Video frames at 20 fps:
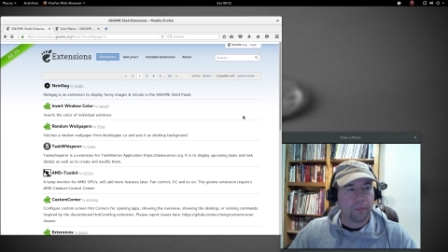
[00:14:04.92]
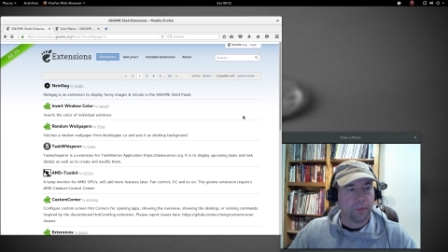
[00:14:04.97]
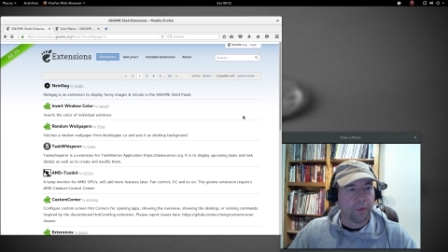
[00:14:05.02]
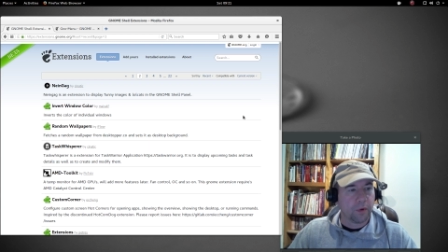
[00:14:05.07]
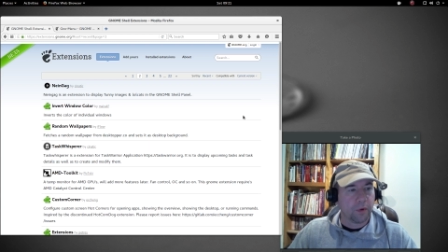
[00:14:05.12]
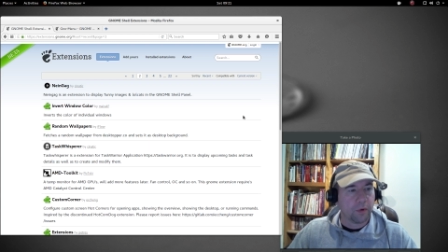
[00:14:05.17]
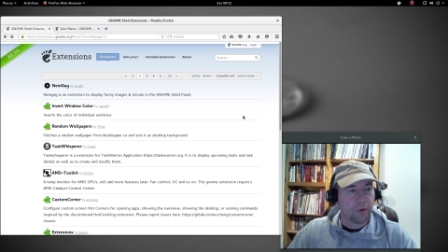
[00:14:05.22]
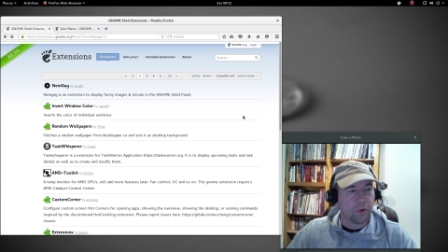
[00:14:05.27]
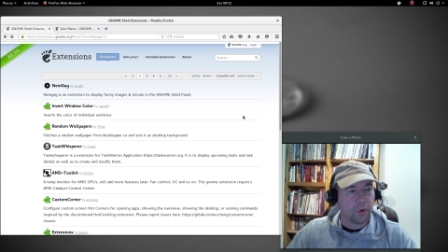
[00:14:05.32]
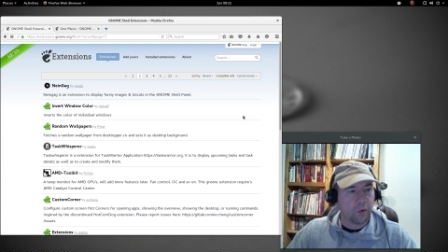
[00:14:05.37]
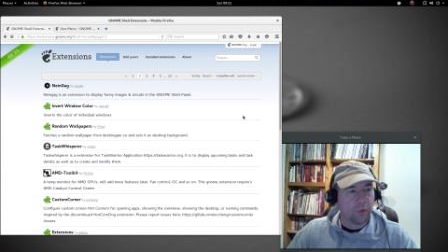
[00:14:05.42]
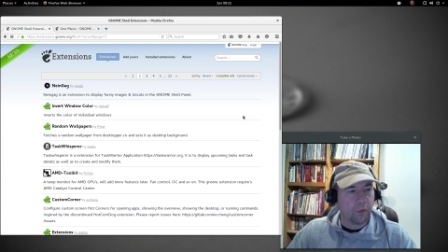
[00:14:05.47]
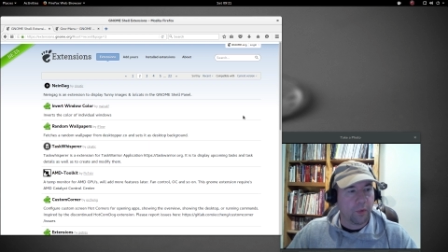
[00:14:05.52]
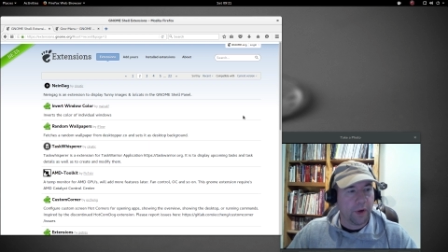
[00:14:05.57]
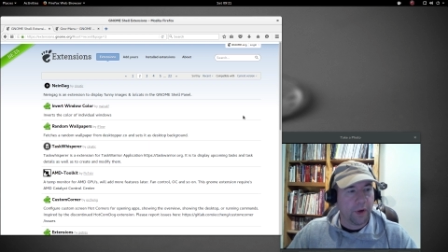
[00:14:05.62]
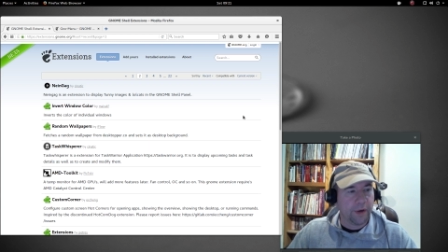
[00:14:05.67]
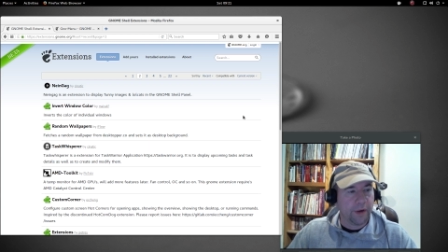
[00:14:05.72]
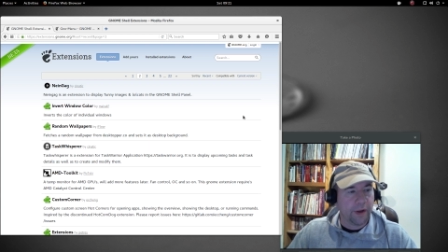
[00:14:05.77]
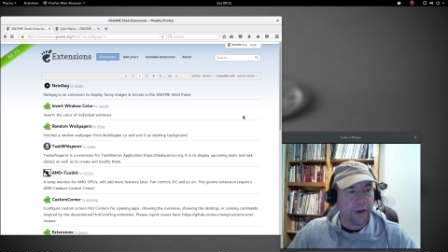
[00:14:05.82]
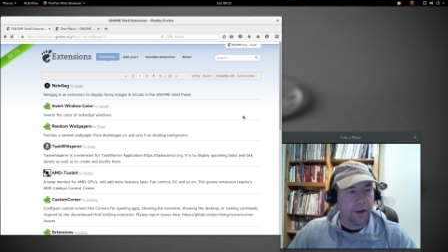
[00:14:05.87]
or or
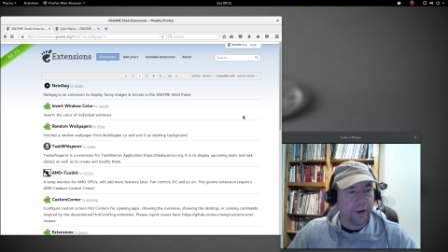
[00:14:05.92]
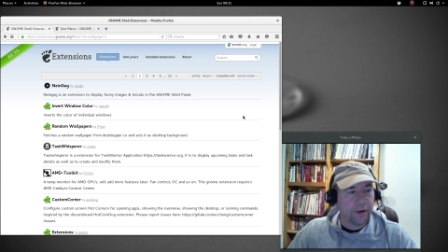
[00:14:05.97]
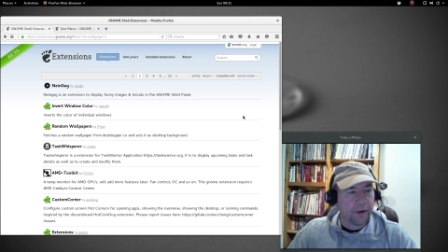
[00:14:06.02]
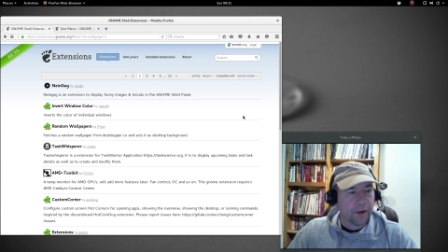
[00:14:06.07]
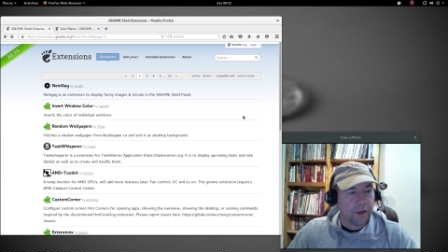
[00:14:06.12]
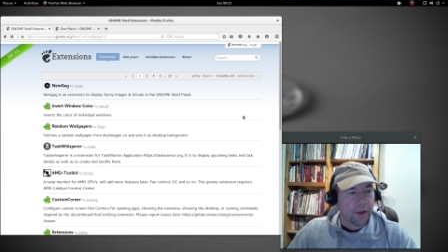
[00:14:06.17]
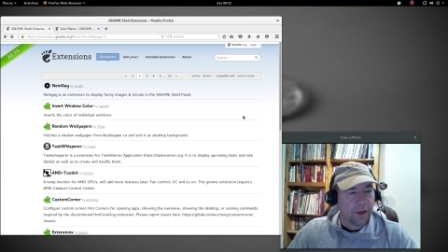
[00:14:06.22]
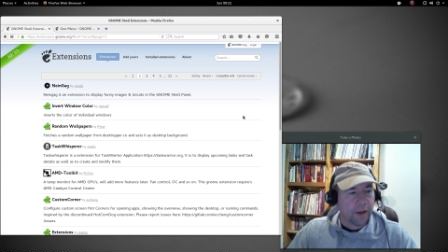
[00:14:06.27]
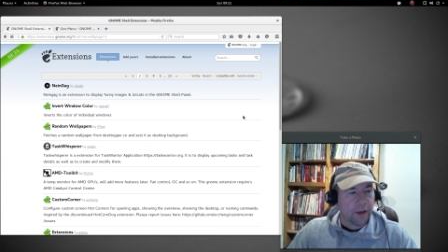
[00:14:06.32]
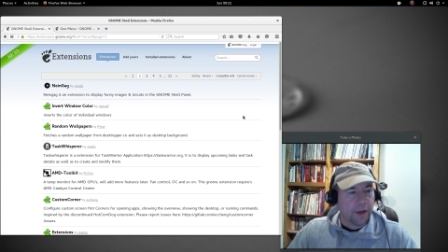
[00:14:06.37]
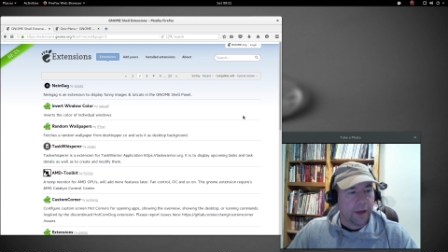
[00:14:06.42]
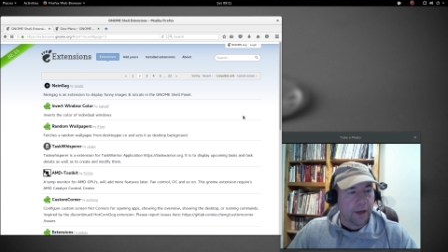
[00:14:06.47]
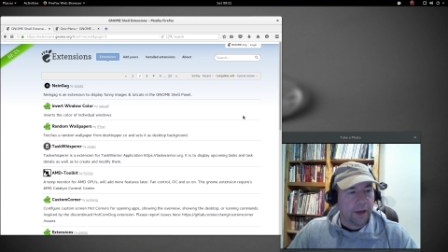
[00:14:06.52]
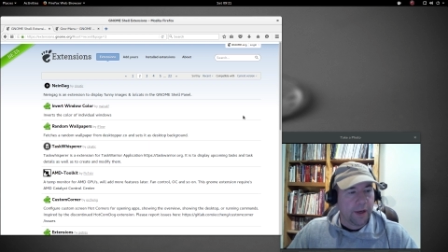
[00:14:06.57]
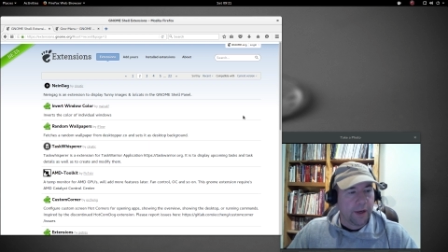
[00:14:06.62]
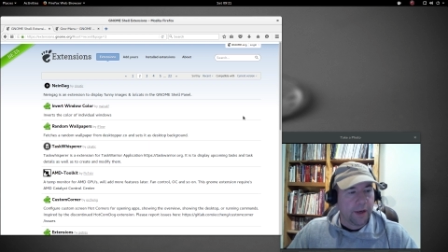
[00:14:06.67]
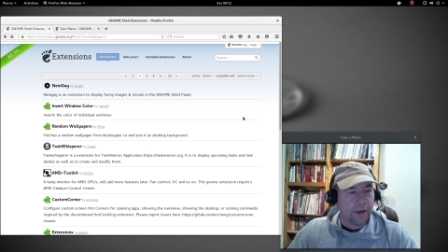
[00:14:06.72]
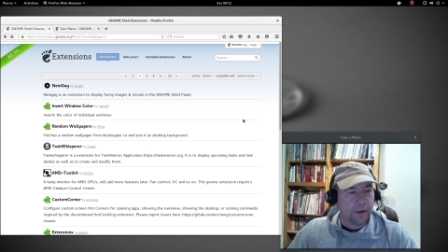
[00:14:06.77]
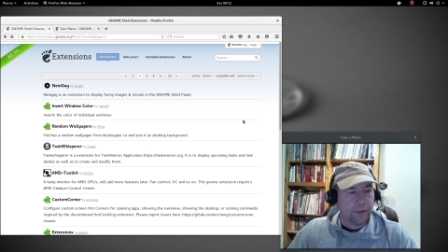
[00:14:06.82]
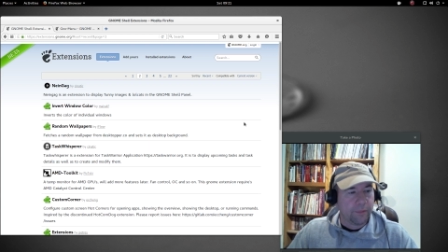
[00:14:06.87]
whatnot.
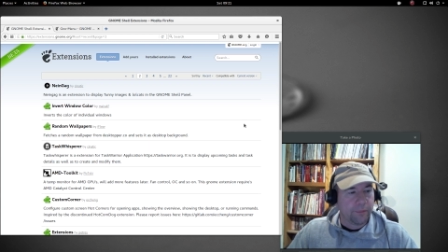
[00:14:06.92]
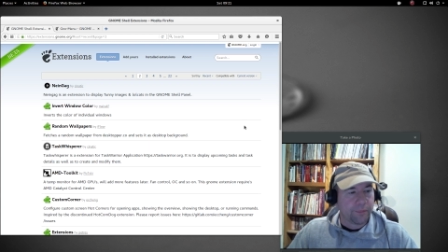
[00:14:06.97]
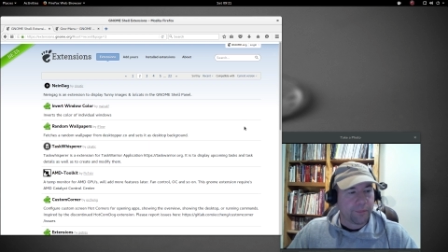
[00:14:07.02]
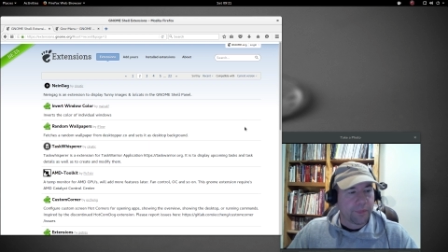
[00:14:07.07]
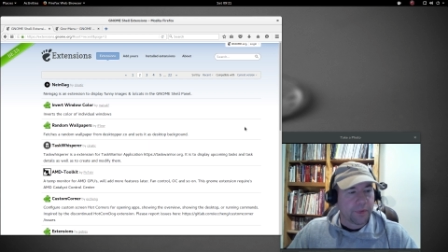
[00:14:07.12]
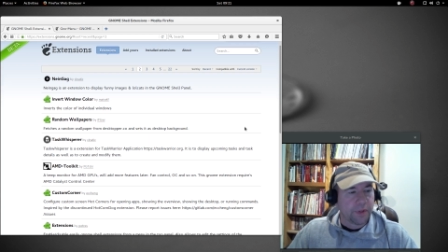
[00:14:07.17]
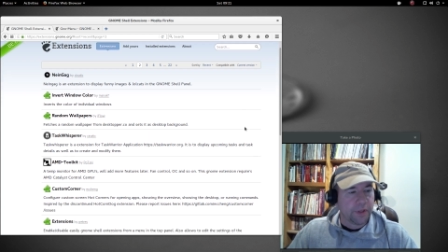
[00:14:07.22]
Um,